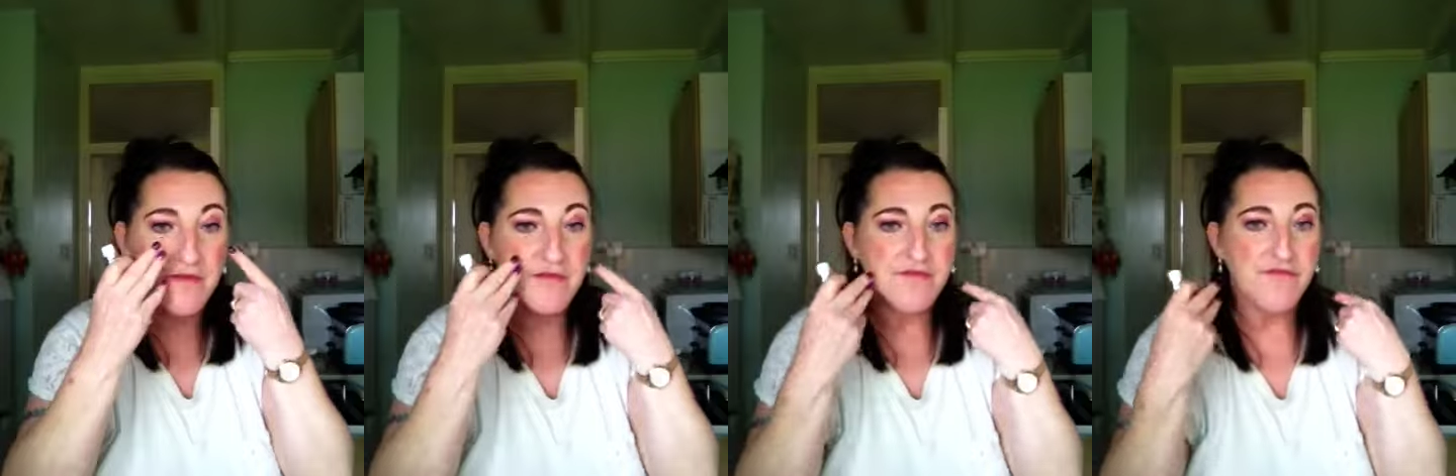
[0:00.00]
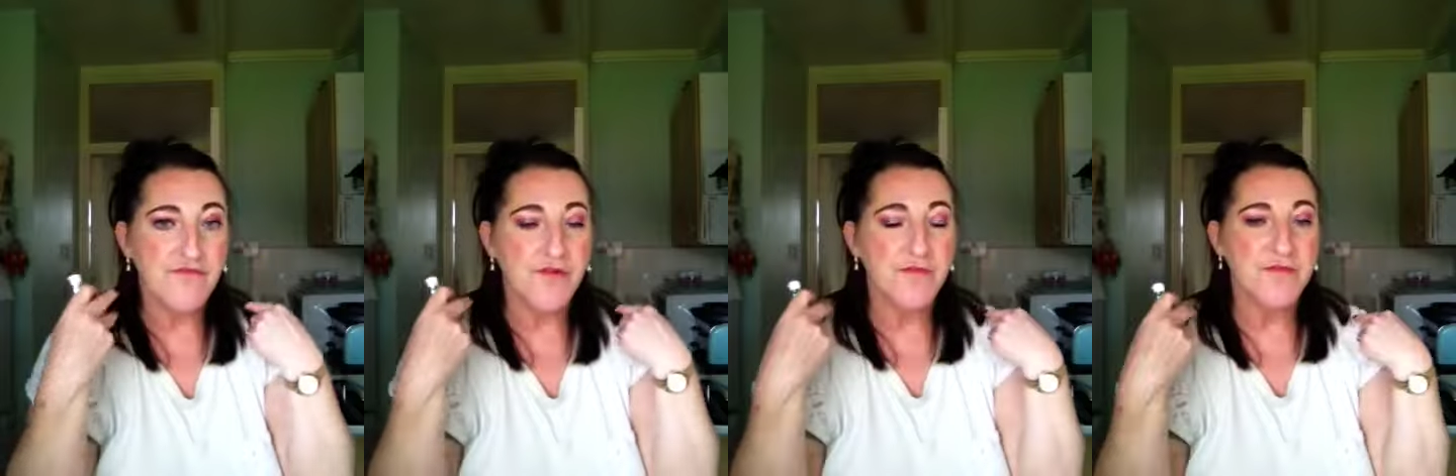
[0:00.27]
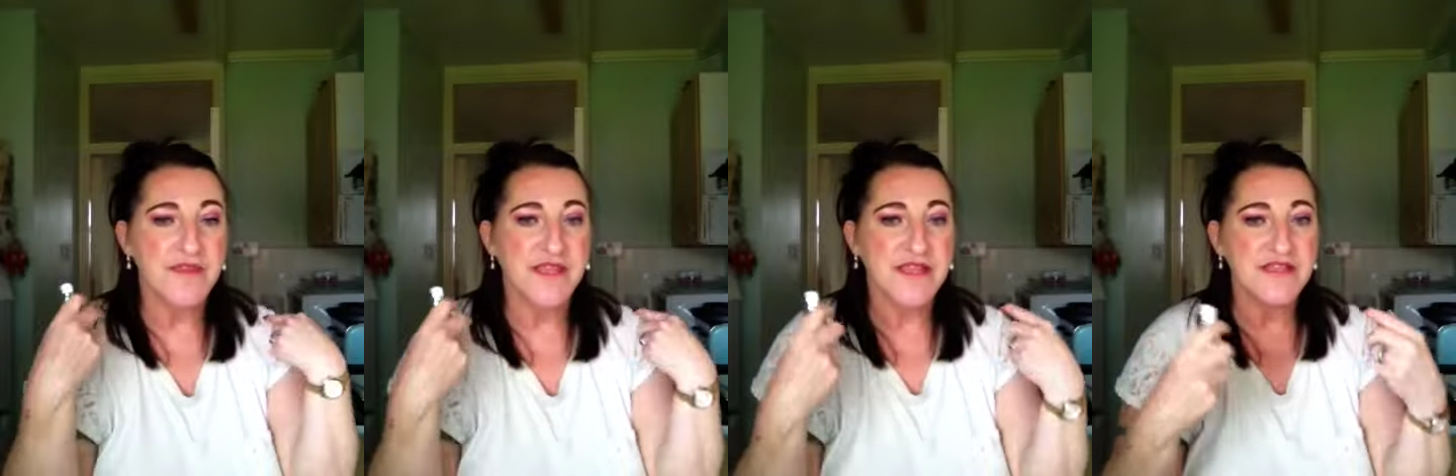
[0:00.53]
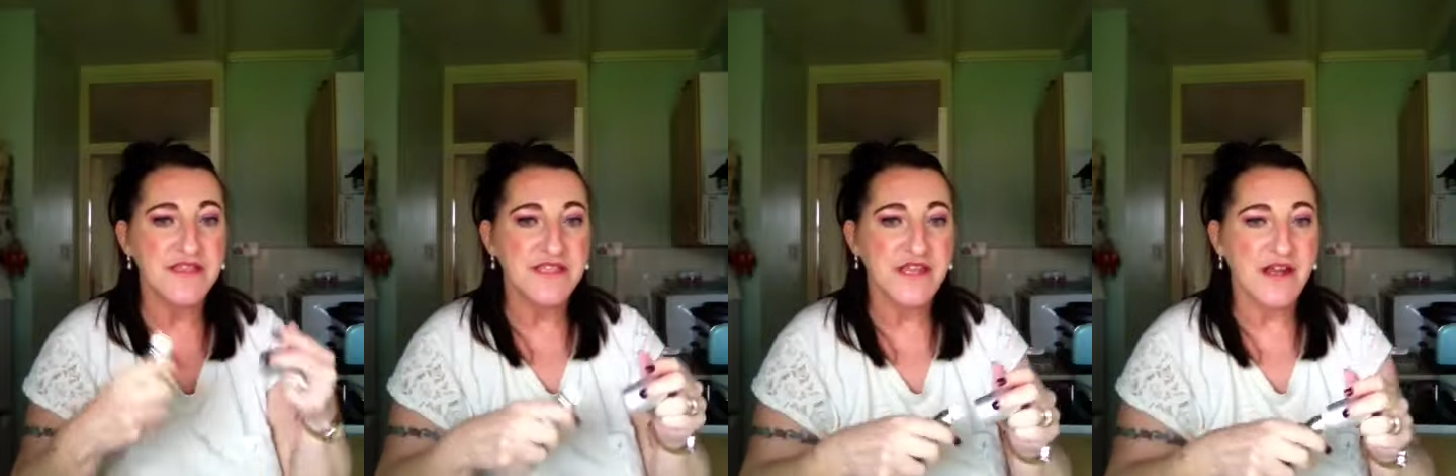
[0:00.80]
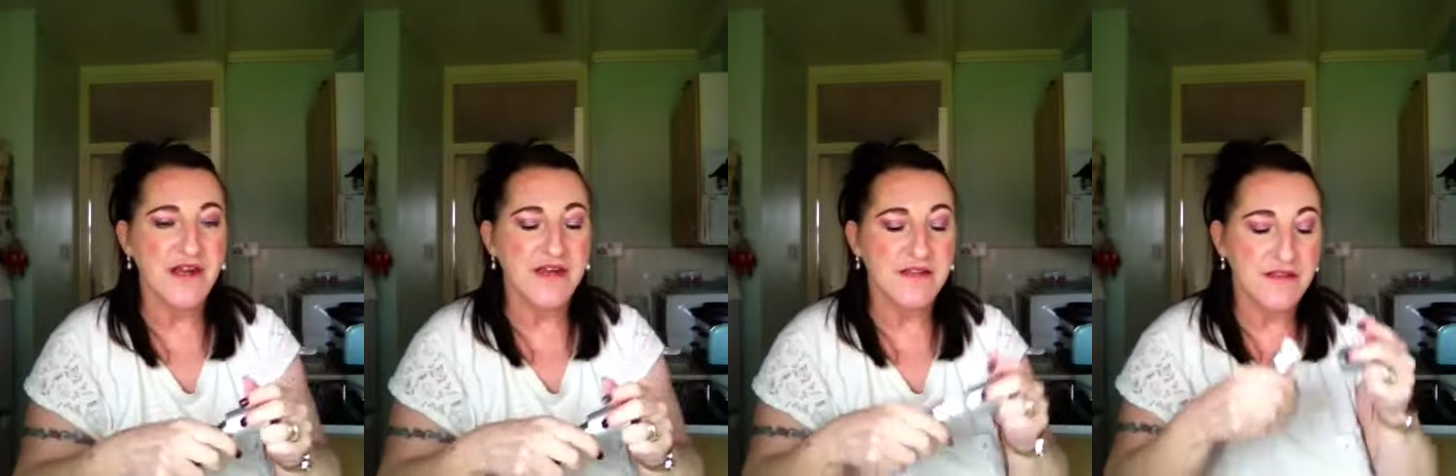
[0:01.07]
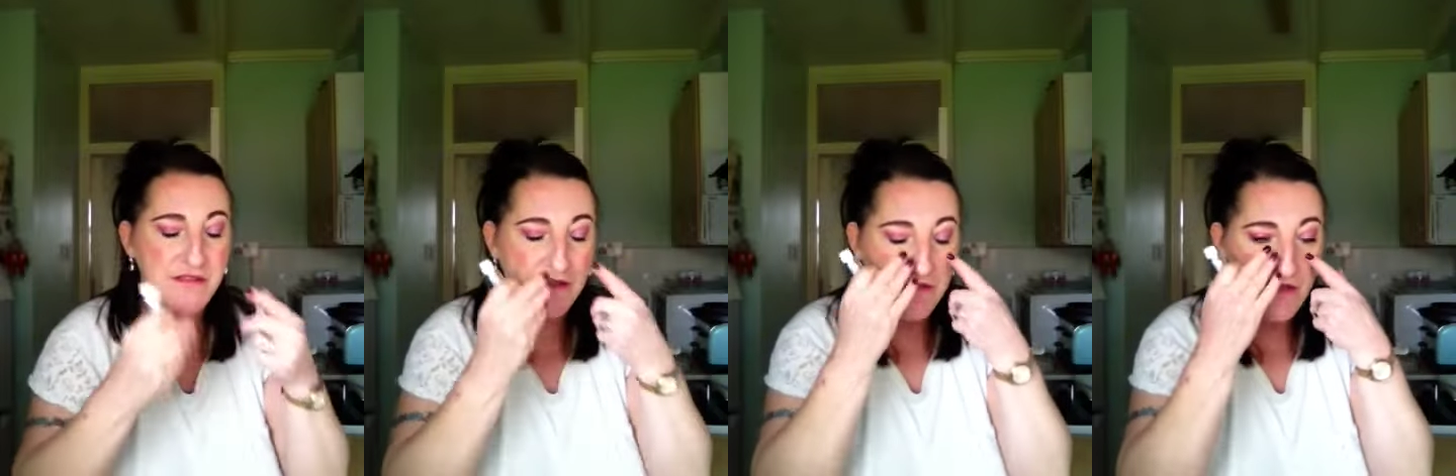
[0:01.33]
then from the inside
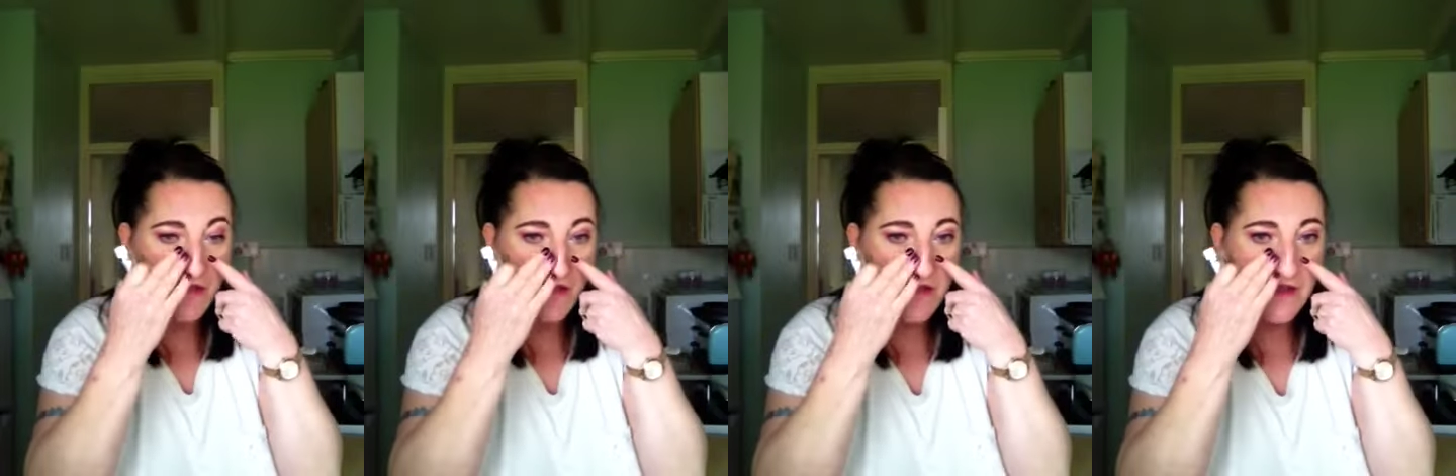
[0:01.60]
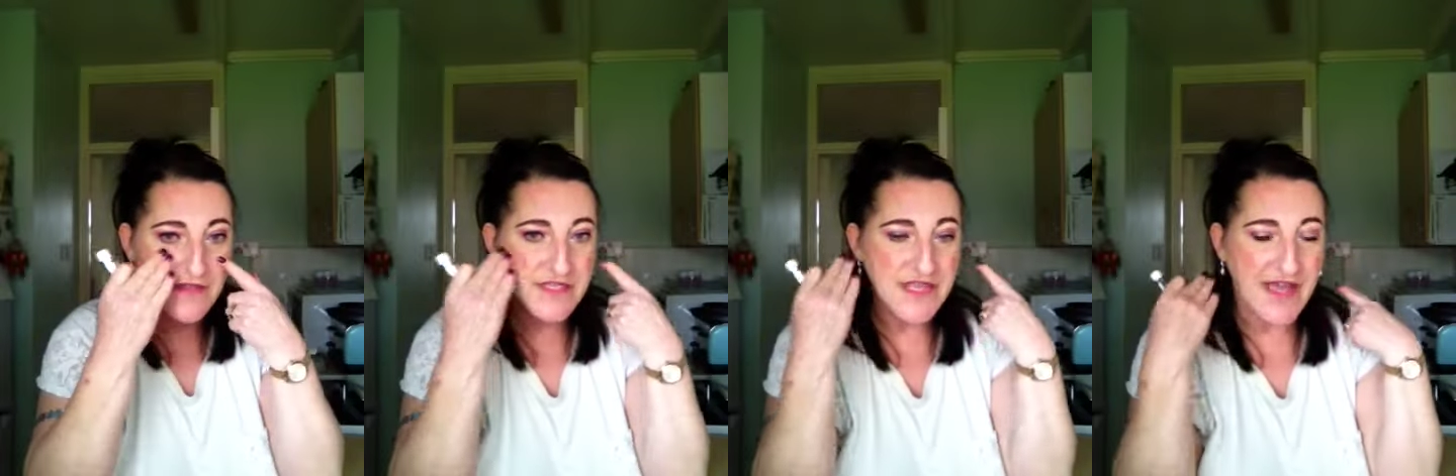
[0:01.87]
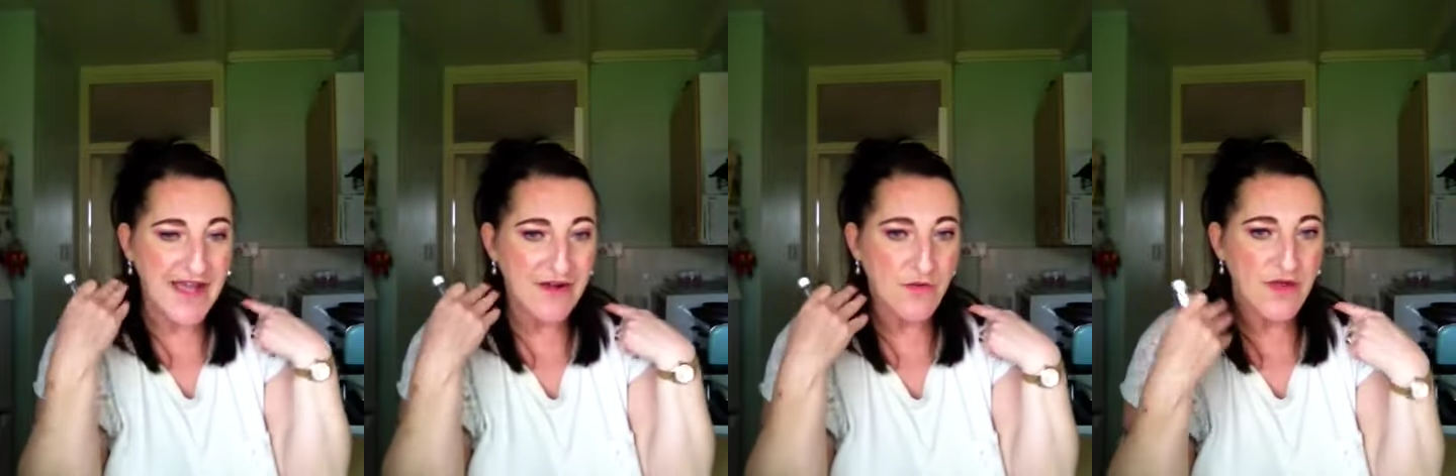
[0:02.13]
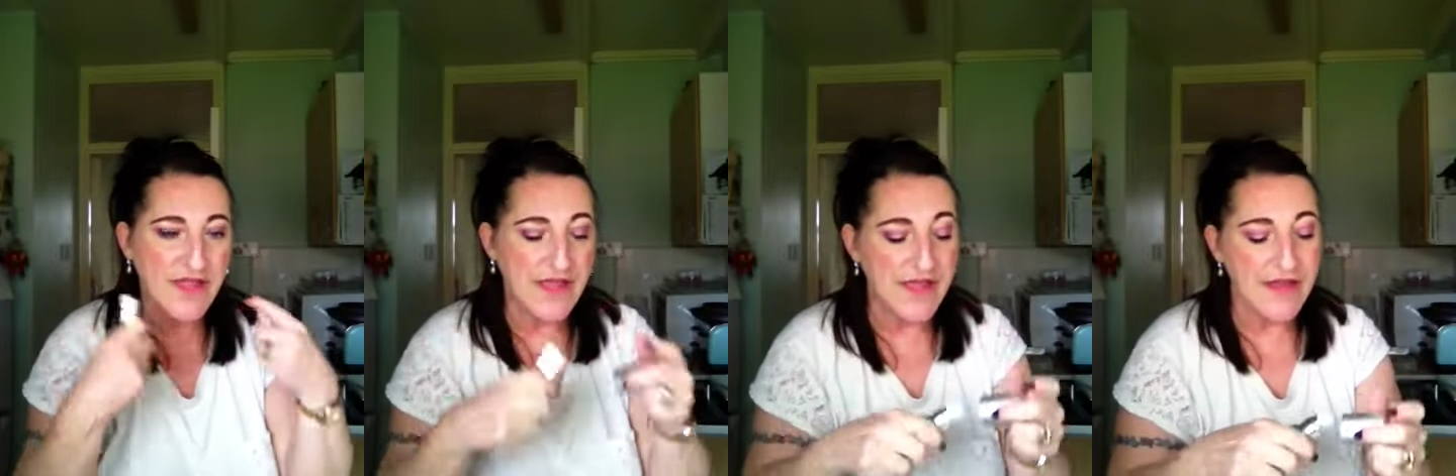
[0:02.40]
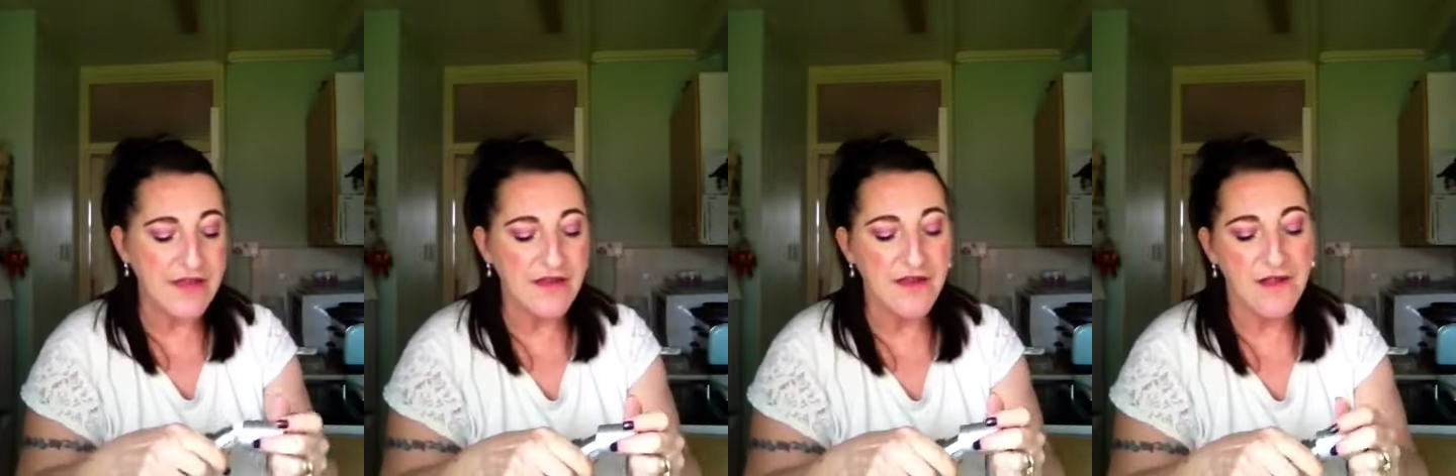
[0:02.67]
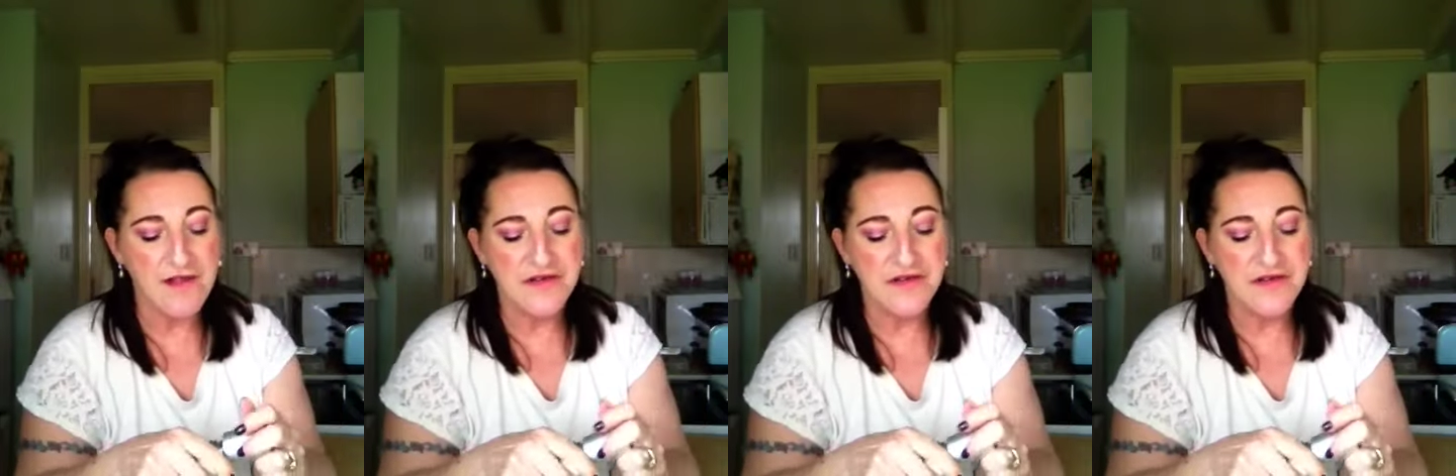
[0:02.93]
to out again